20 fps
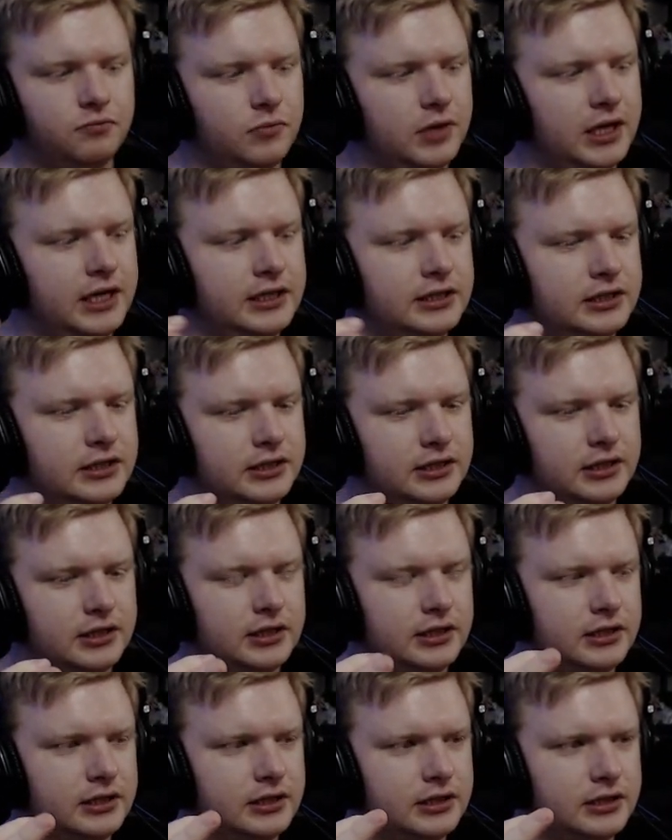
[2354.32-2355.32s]
means that
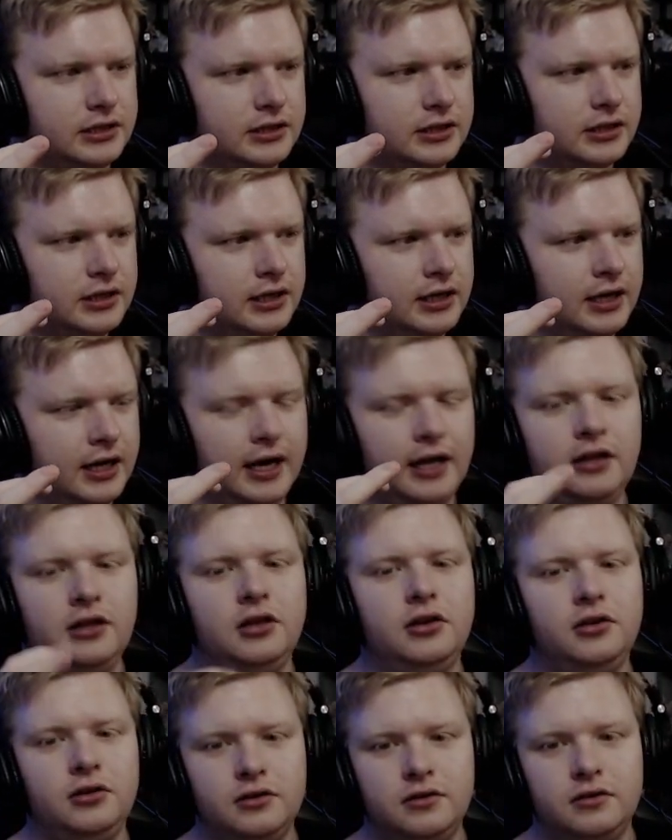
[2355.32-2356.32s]
it's
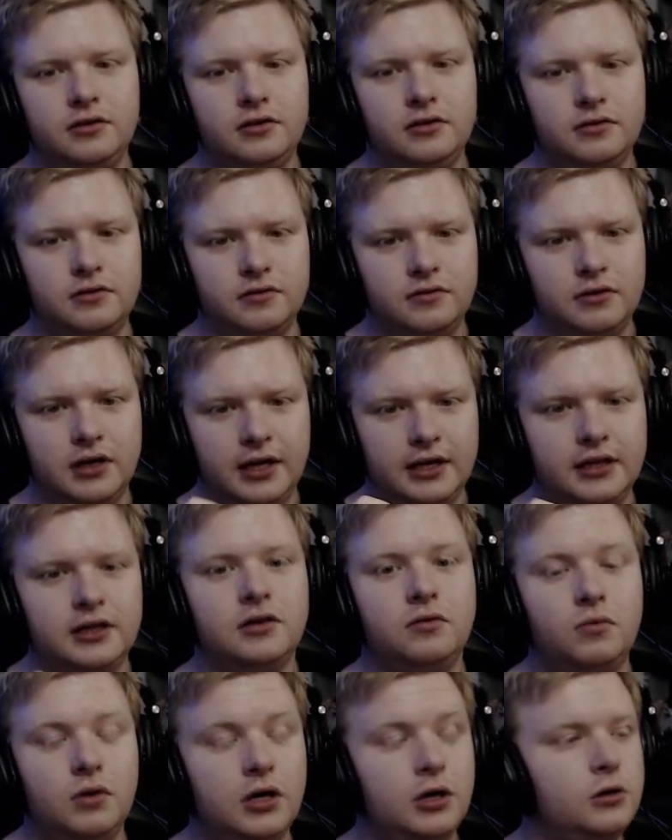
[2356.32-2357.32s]
in
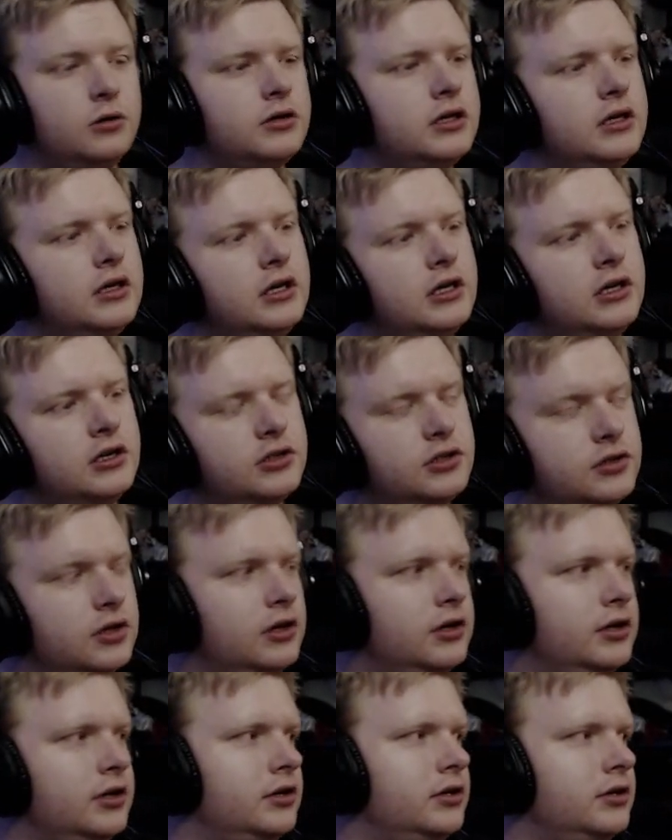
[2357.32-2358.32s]
the world.
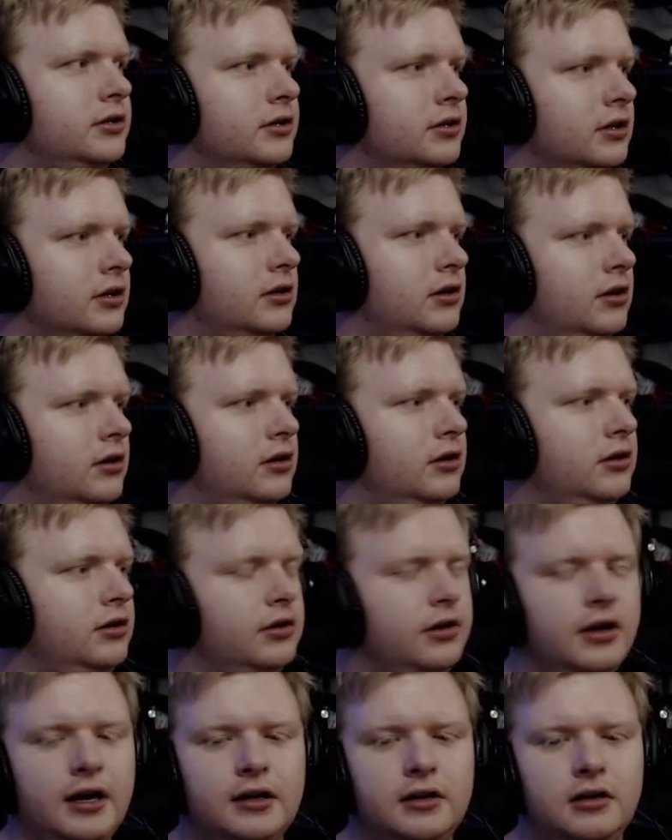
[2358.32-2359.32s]
So
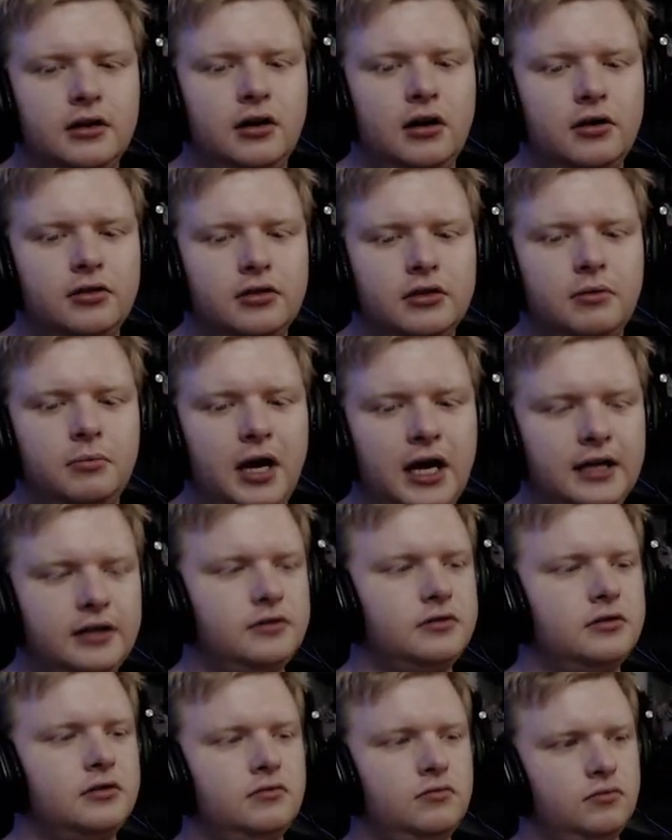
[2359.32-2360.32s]
and the
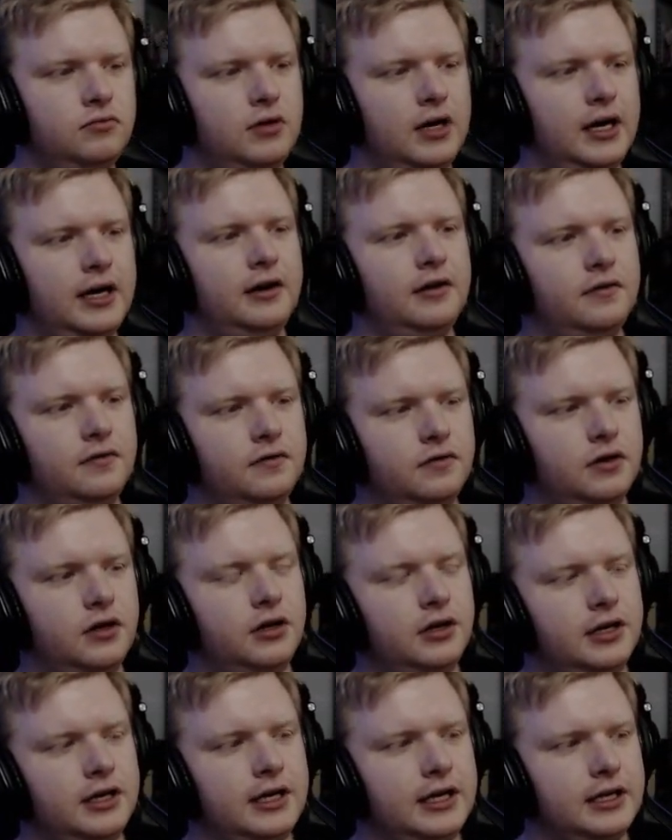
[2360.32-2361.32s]
main way I've
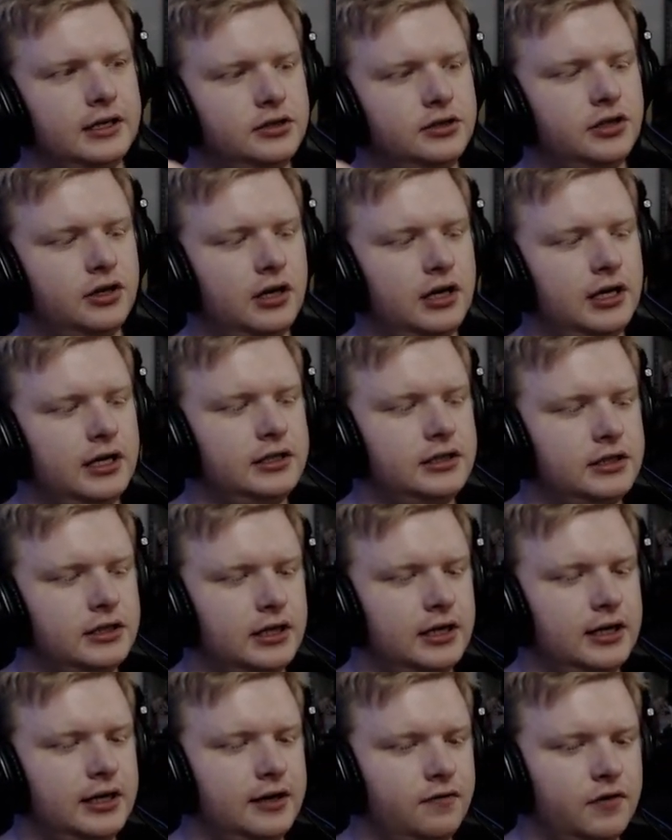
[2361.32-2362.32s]
heard it is
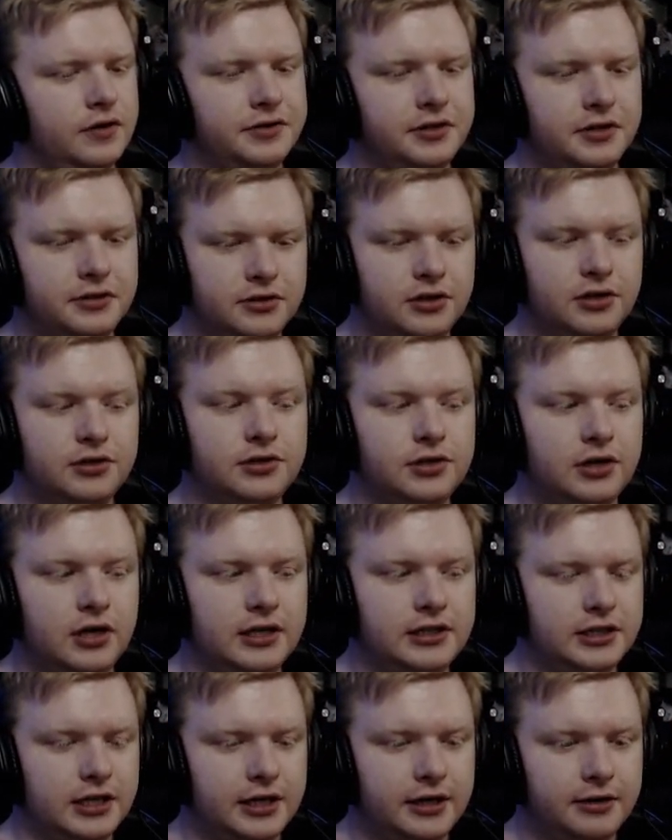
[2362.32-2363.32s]
diegetic versus
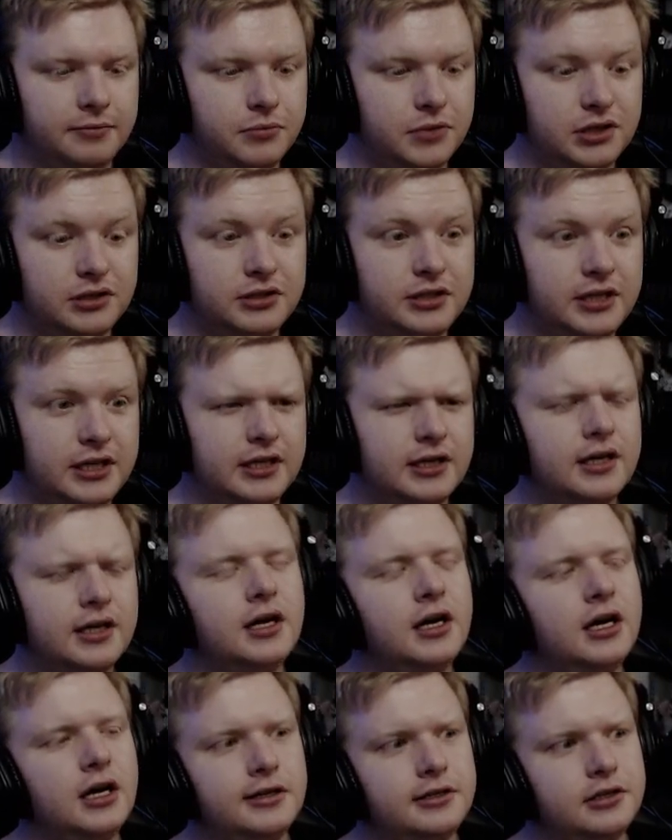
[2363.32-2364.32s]
non-diegetic music.
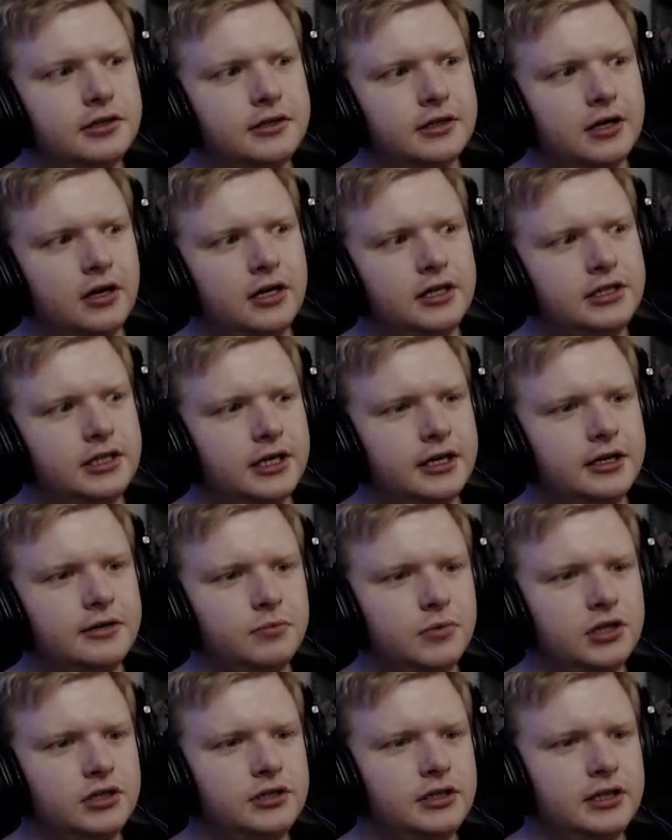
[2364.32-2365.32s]
So diegetic
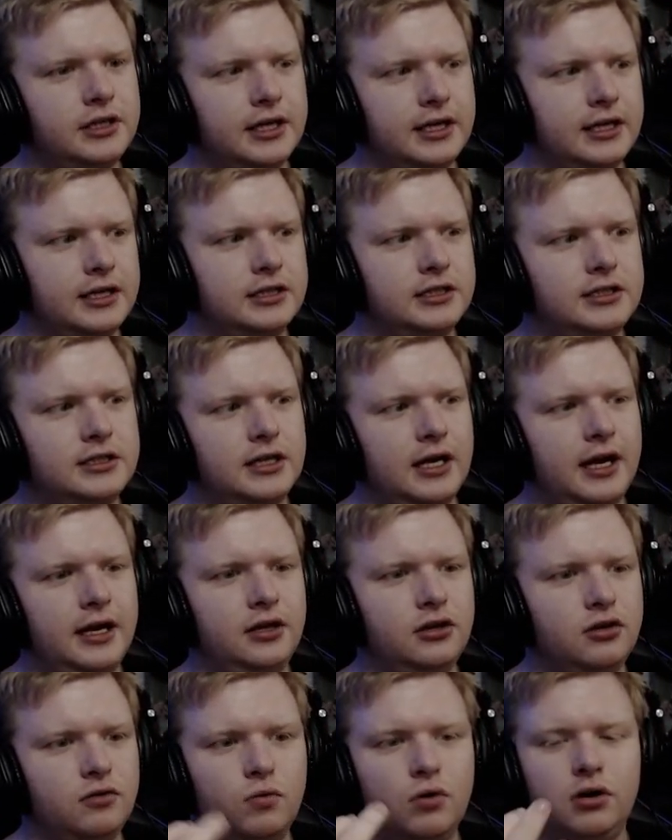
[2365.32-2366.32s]
music is, say
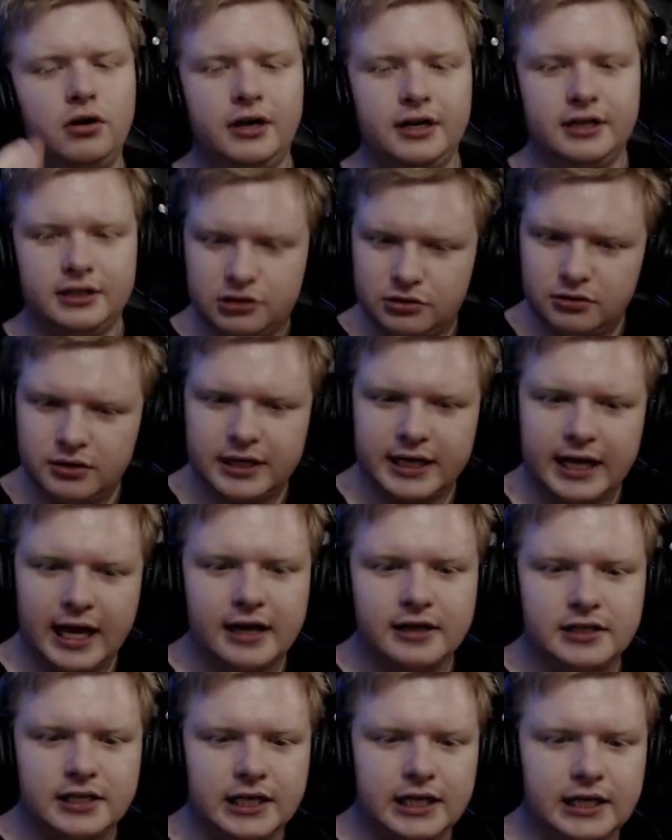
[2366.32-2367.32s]
you walk into a
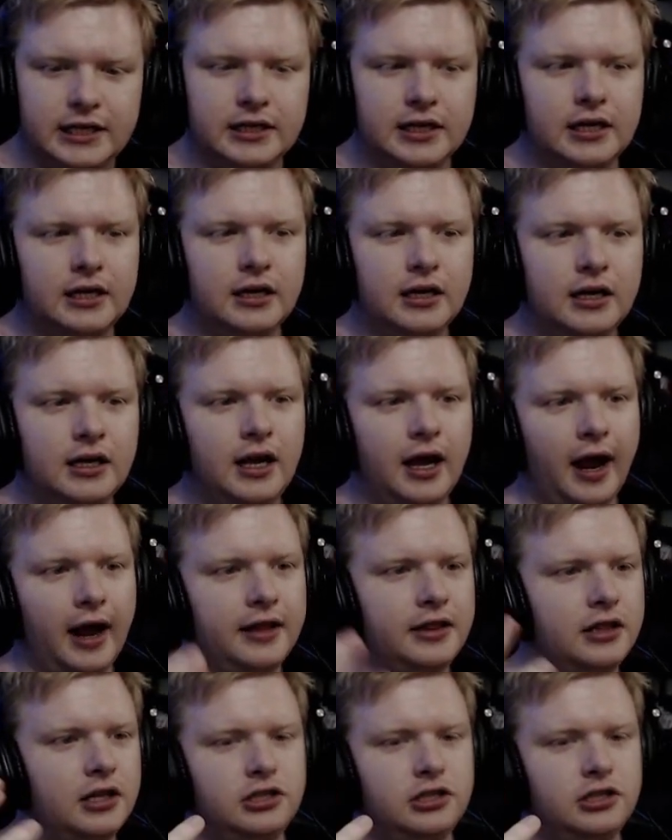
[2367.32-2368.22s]
cantina and the